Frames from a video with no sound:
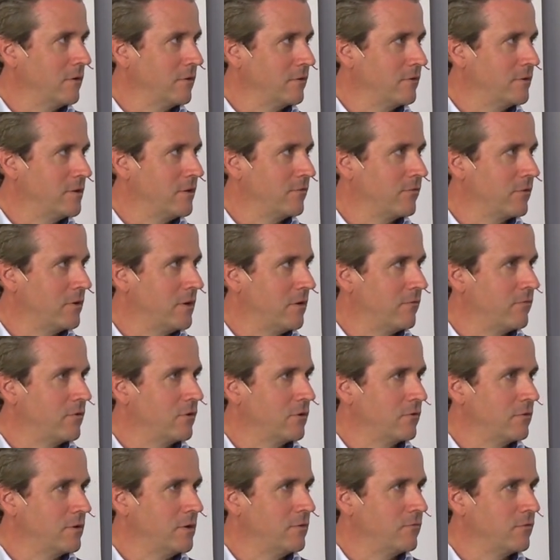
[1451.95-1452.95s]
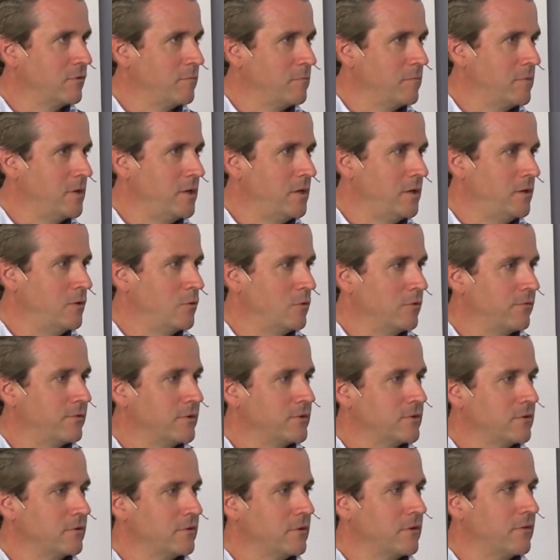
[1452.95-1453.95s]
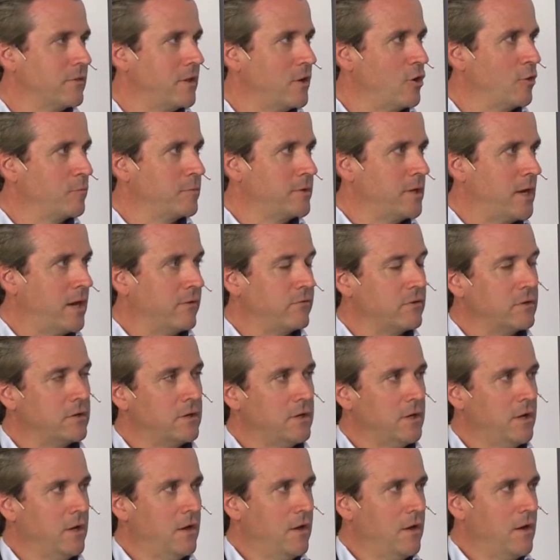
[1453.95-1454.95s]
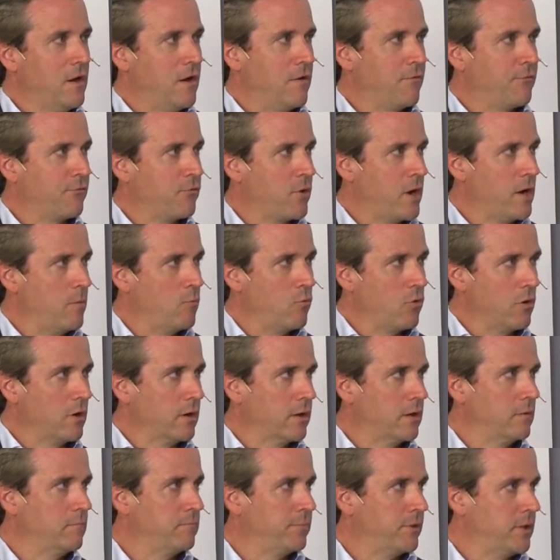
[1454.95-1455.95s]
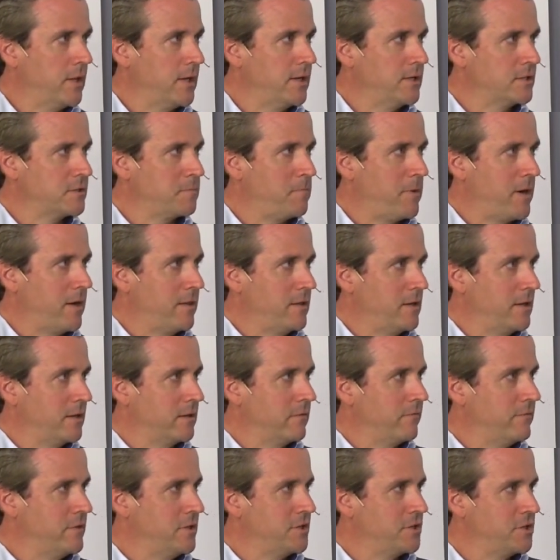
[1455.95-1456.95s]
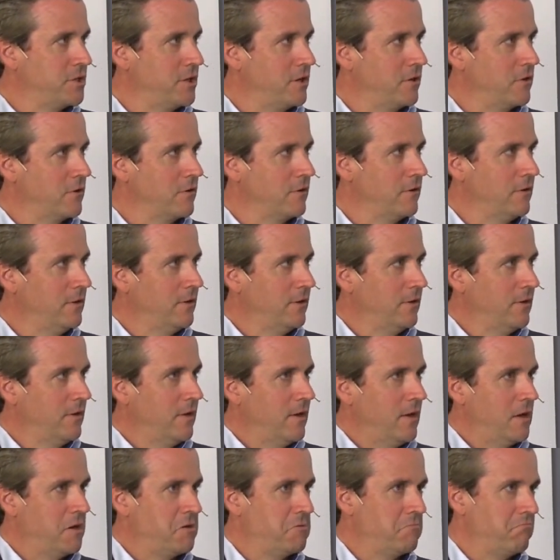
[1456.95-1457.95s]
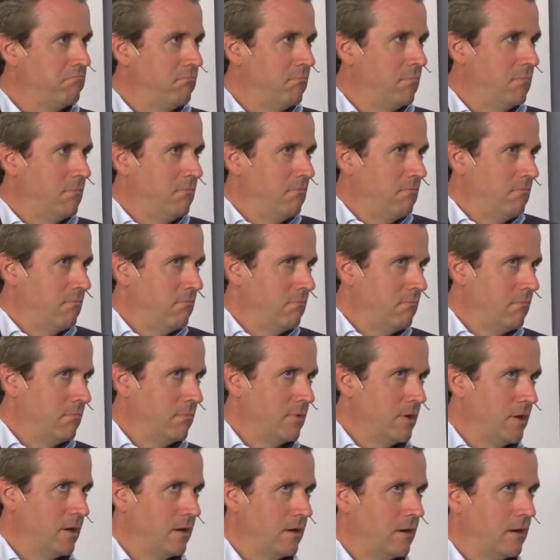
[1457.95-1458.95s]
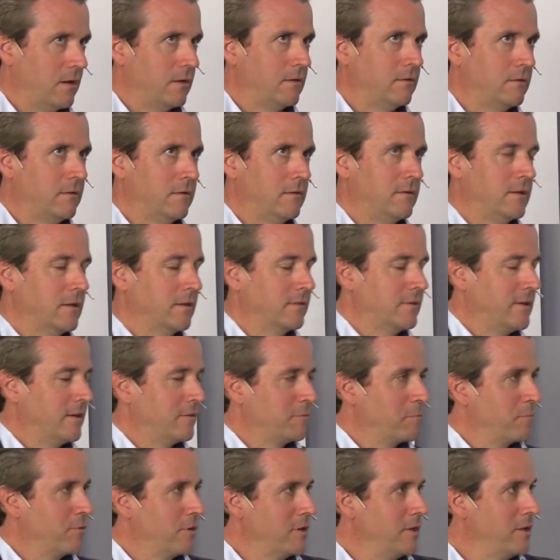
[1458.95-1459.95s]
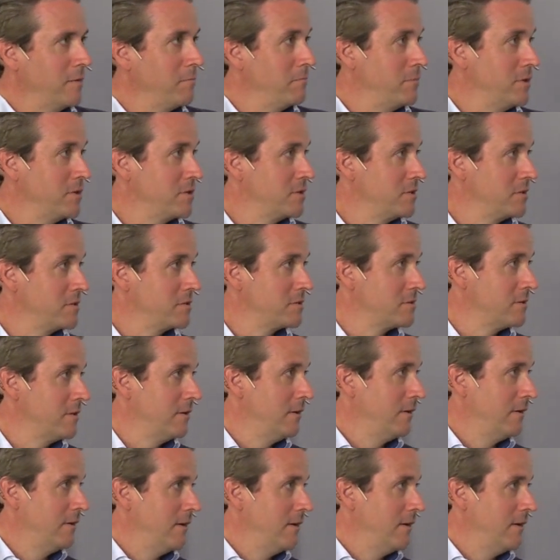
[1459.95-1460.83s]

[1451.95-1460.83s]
are, are different. I've heard from EU officials that they hope to have a, a framework in place by the end of this year, and yeah, I think that's pretty ambitious.